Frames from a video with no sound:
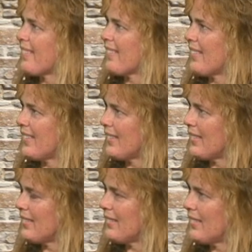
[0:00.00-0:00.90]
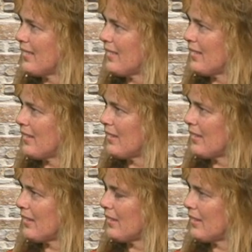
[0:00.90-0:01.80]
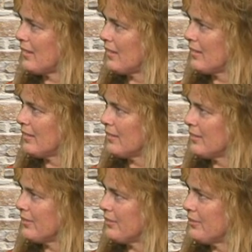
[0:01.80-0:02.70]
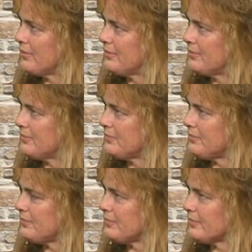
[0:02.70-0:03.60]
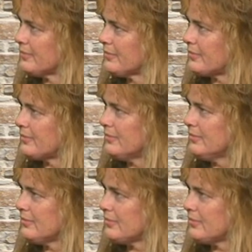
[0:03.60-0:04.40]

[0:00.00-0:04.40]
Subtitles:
(silent)